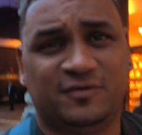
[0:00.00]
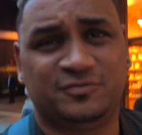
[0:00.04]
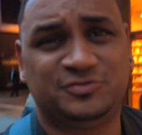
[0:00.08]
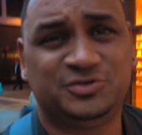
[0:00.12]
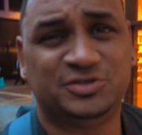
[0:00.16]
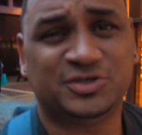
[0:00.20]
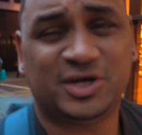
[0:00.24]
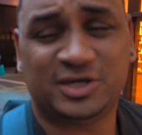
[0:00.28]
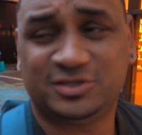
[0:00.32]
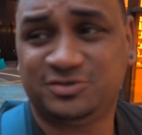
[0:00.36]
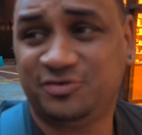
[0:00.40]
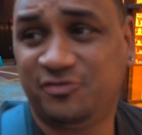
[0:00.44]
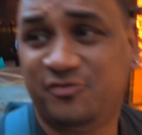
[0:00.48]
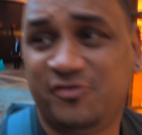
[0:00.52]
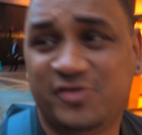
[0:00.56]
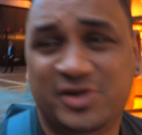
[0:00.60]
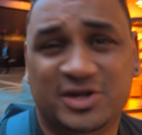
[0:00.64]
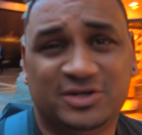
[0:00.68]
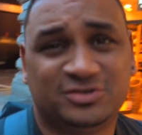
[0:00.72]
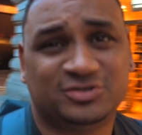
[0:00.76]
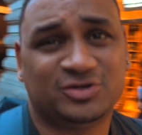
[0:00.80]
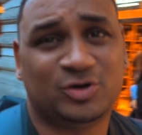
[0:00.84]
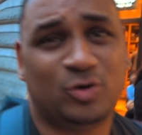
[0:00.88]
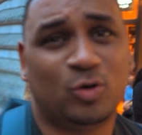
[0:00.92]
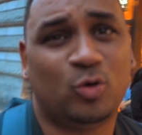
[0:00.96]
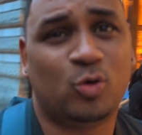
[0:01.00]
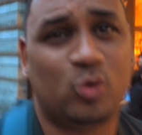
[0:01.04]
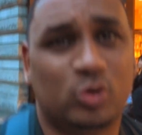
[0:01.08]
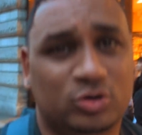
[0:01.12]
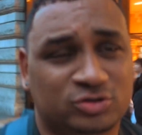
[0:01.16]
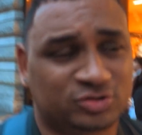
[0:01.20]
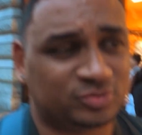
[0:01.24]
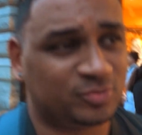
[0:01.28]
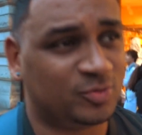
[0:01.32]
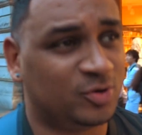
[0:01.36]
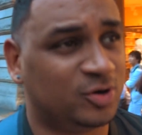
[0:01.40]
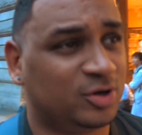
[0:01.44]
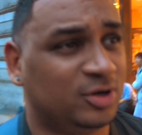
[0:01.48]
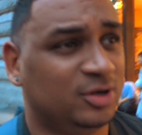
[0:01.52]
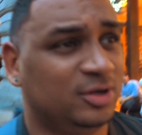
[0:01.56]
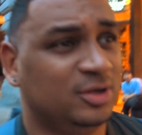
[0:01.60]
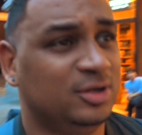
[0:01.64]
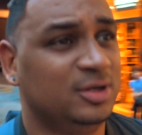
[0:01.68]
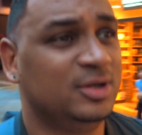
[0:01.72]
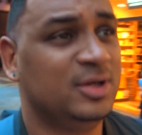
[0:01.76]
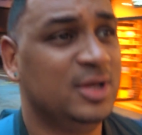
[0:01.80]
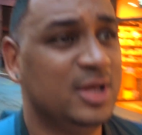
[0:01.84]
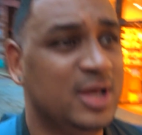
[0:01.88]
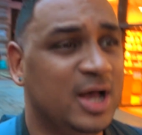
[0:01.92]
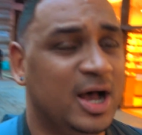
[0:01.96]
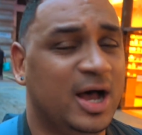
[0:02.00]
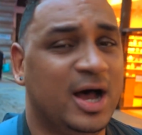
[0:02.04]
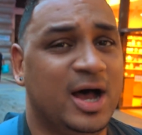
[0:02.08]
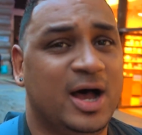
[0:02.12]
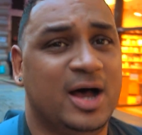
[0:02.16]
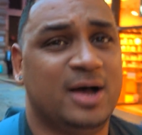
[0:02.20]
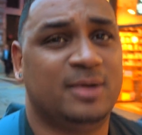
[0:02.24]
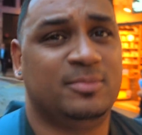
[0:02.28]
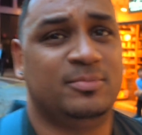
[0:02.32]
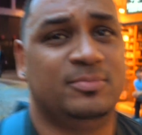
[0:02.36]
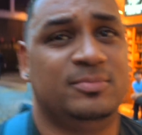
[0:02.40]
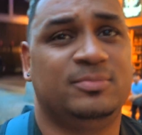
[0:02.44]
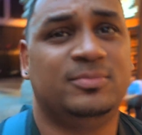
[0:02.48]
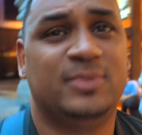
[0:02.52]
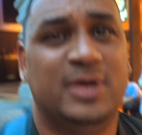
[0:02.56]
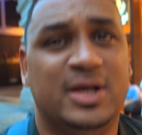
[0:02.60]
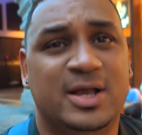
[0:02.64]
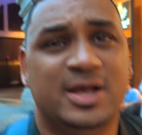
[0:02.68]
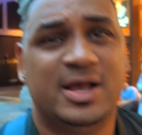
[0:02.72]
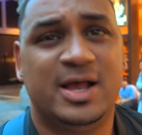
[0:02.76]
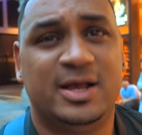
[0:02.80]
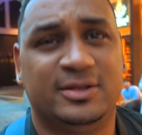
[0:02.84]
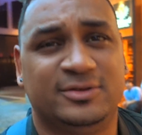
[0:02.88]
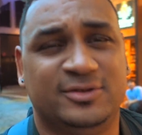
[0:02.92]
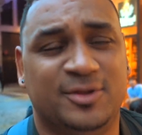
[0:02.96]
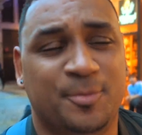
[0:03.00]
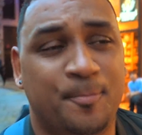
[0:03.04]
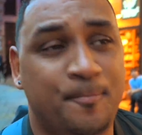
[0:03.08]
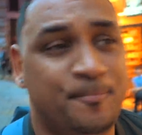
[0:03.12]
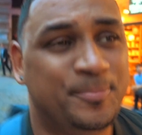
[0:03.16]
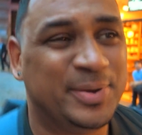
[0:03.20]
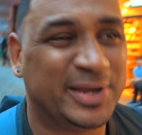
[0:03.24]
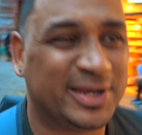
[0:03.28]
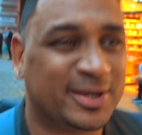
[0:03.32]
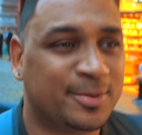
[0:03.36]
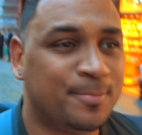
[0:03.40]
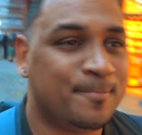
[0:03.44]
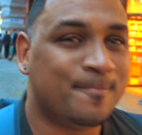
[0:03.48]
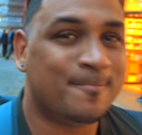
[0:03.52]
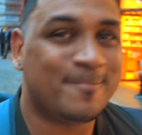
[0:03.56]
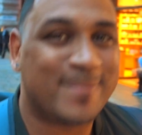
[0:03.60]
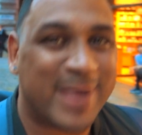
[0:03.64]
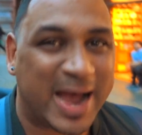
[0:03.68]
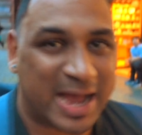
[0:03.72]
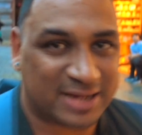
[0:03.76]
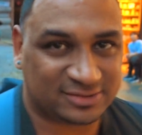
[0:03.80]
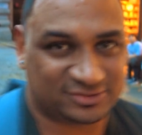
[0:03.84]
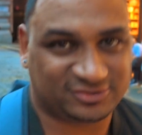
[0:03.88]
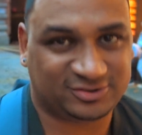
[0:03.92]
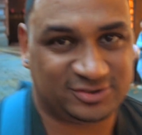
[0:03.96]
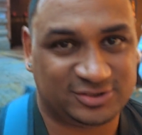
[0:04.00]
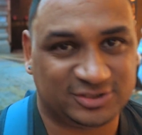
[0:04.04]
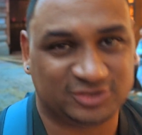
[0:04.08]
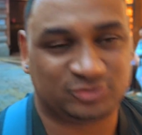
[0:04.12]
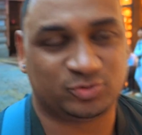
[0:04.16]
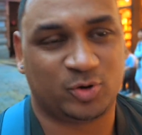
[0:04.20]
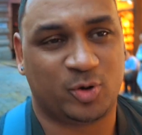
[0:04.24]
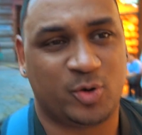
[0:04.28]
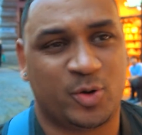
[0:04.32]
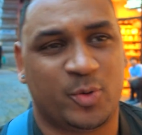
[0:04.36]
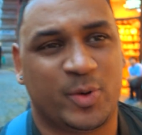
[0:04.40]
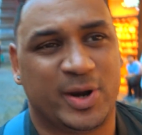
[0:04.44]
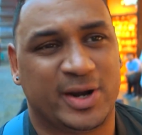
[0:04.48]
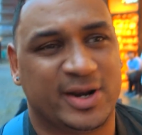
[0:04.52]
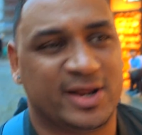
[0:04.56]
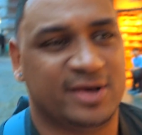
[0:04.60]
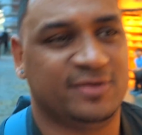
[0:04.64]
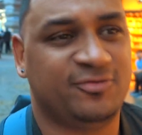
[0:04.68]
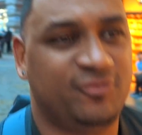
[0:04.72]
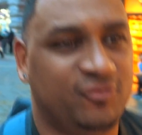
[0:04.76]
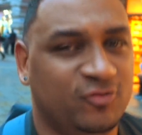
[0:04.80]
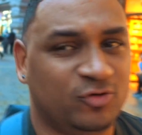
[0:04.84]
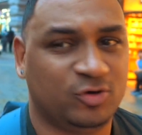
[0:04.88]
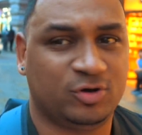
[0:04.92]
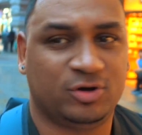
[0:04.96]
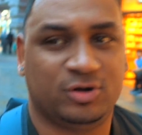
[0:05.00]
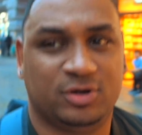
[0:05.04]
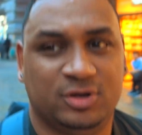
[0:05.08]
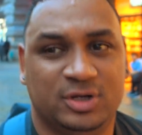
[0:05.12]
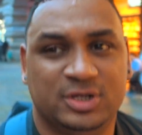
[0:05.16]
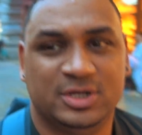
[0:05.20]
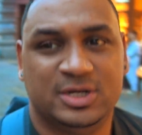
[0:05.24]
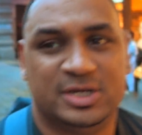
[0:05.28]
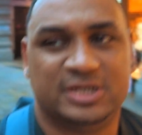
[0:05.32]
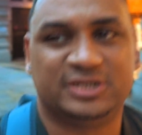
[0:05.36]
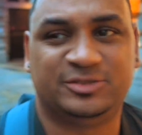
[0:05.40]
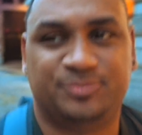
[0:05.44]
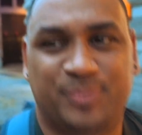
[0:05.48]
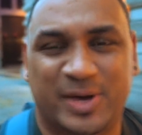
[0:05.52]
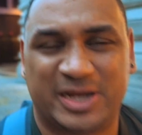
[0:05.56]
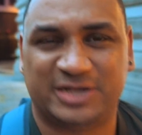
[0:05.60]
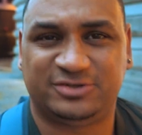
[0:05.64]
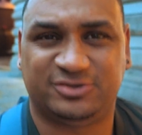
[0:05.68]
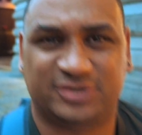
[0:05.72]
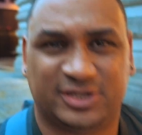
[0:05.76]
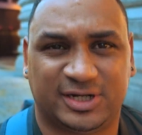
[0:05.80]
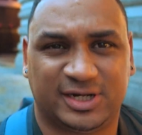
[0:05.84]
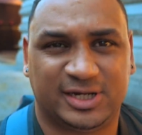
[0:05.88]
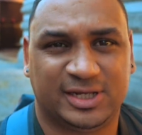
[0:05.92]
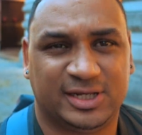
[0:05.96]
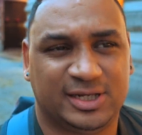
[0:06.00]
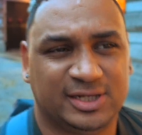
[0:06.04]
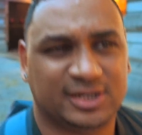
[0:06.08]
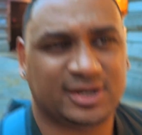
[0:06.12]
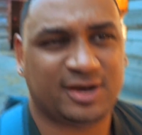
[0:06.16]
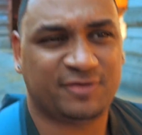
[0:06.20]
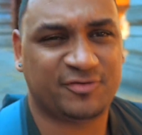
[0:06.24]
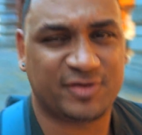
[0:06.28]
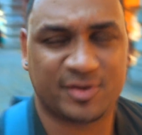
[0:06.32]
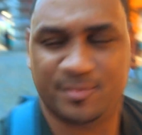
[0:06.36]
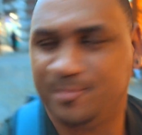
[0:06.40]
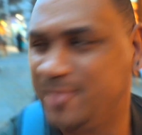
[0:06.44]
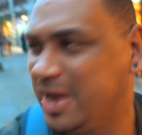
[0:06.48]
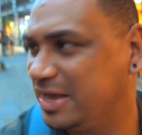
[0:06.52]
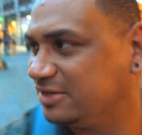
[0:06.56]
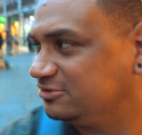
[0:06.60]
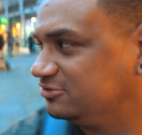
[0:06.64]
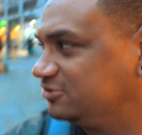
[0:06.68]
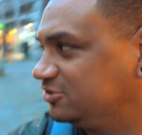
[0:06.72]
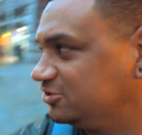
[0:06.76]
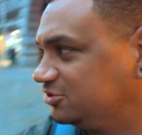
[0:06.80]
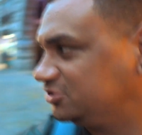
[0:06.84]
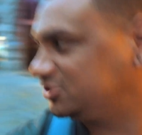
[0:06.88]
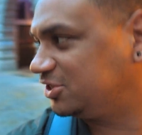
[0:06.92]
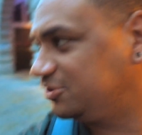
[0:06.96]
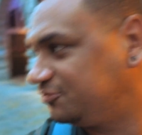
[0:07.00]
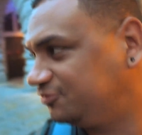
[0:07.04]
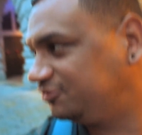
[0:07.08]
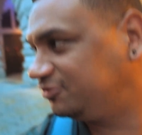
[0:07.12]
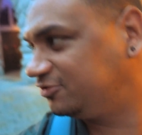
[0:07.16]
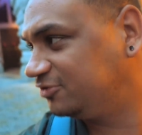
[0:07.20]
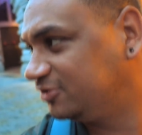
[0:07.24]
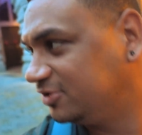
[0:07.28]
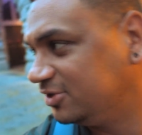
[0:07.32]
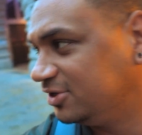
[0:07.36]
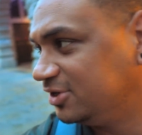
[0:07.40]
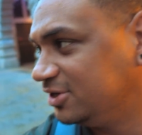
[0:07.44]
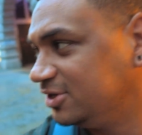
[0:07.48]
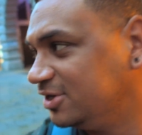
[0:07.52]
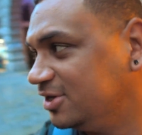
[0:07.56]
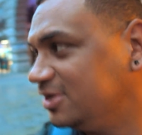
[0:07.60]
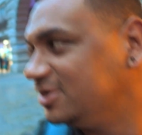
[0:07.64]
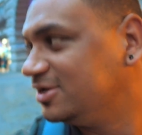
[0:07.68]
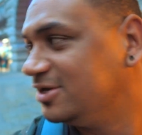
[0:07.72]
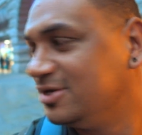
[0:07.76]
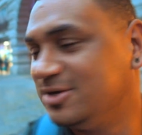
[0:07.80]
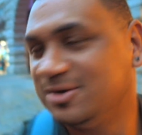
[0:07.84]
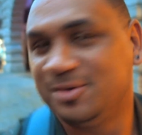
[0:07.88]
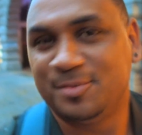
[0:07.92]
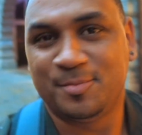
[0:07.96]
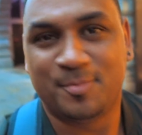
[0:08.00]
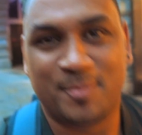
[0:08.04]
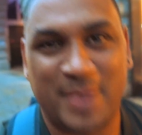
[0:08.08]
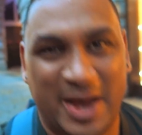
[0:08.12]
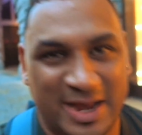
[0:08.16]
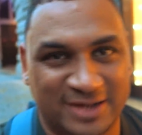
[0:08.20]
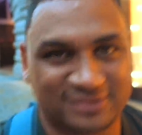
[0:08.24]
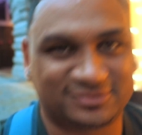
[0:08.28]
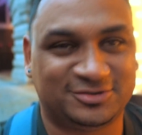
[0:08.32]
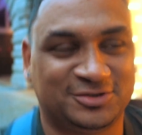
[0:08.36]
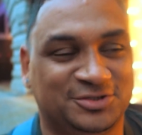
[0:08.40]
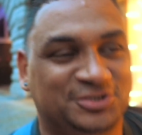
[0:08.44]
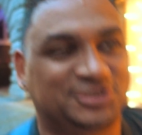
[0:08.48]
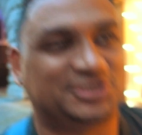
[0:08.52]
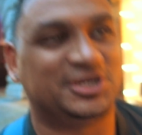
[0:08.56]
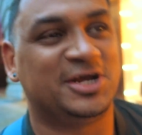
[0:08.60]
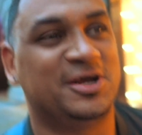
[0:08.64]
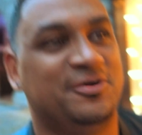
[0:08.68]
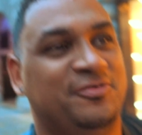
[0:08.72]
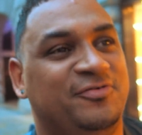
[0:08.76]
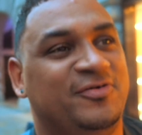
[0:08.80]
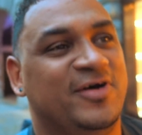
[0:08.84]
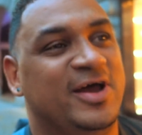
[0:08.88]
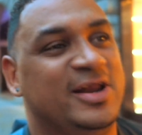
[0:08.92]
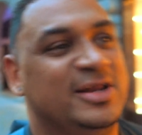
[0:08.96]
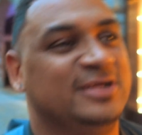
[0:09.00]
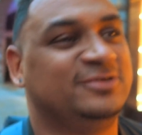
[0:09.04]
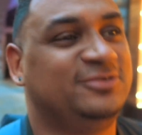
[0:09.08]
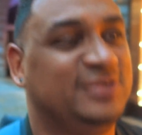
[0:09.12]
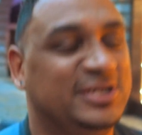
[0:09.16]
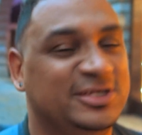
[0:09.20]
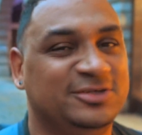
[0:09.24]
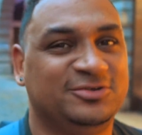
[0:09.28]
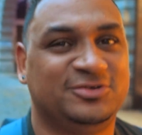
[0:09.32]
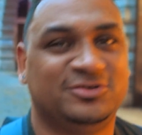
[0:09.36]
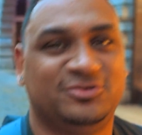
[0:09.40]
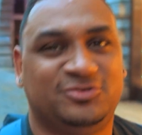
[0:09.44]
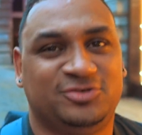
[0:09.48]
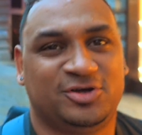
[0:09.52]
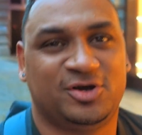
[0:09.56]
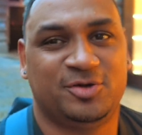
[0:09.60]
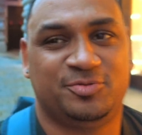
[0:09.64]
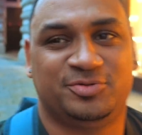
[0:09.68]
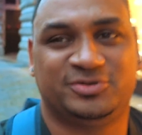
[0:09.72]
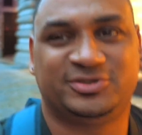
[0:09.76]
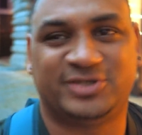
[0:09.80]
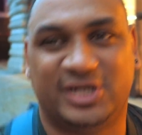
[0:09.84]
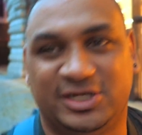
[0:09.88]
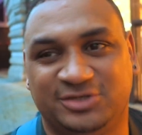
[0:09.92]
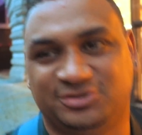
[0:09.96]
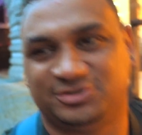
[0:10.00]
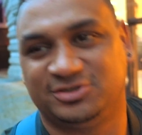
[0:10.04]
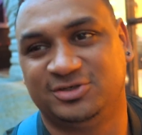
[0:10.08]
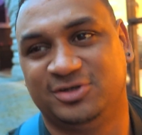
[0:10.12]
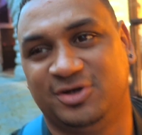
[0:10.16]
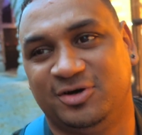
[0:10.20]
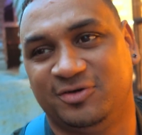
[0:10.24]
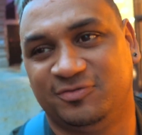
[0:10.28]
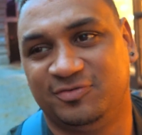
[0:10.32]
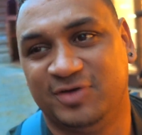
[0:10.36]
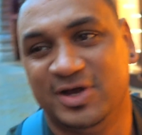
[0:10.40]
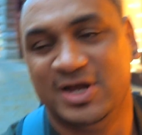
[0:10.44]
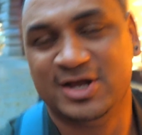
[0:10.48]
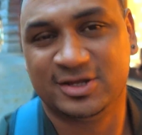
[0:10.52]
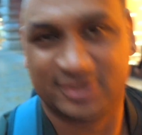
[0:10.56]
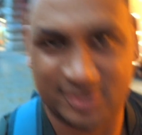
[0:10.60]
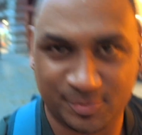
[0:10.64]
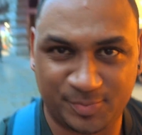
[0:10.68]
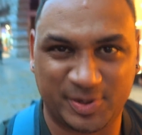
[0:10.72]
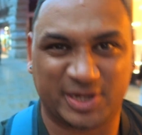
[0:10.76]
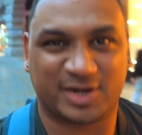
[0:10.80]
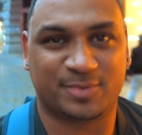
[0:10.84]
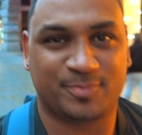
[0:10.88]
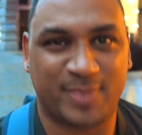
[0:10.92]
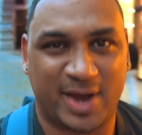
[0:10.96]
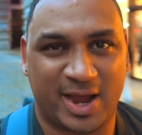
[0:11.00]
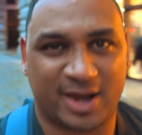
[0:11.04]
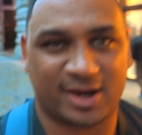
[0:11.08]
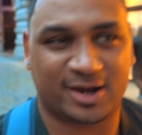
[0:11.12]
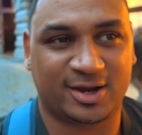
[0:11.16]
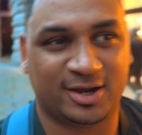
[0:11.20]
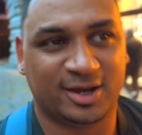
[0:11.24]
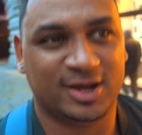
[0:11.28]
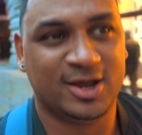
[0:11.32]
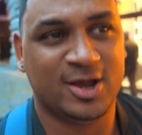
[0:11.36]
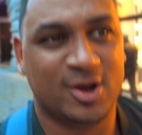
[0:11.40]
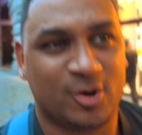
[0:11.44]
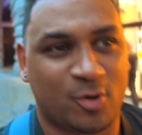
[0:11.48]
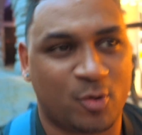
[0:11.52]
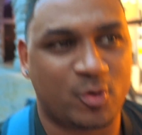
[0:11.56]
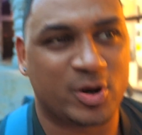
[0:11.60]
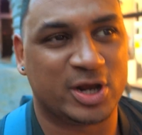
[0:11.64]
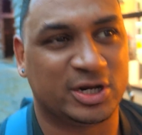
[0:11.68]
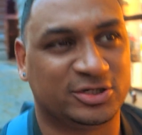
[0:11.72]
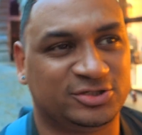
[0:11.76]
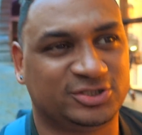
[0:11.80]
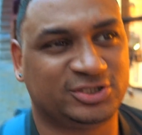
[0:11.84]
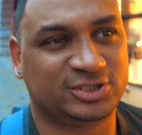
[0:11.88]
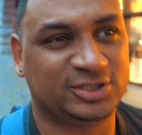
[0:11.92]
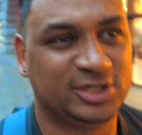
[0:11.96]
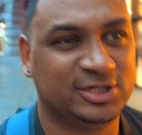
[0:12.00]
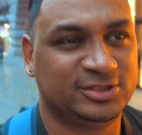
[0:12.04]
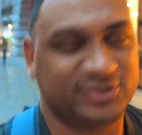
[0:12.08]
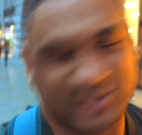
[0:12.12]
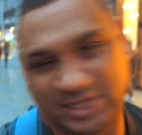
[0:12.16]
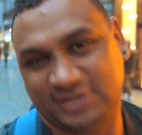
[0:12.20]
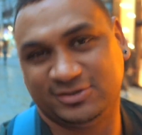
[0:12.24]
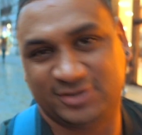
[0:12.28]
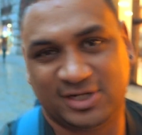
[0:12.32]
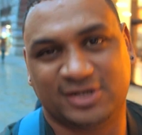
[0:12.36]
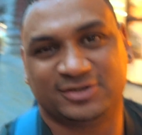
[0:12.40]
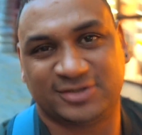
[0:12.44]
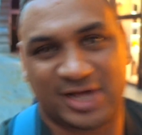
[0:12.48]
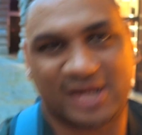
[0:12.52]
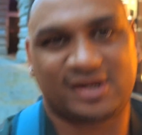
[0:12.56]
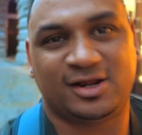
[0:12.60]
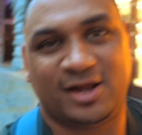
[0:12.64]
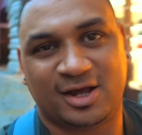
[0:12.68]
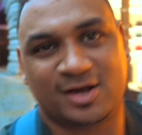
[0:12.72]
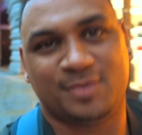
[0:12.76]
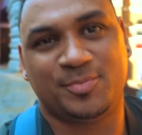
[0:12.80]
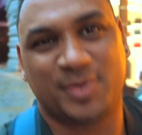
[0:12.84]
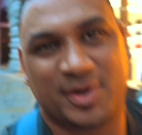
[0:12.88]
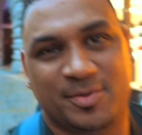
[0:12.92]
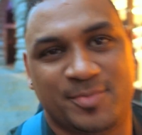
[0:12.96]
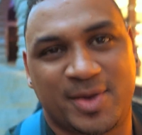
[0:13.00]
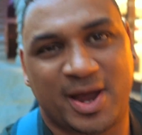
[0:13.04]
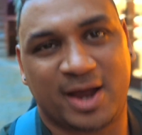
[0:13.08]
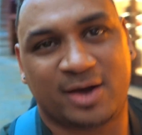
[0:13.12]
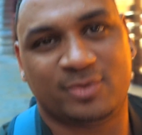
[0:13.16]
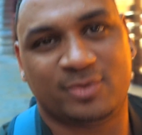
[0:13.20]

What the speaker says: Just finished at Hawksmoor. The Big Matt is what we went there for. It's basically, I think Matt is the chef. Matt is the chef, and it's his interpretation of the Big Mac, which tastes exactly like a Big Mac,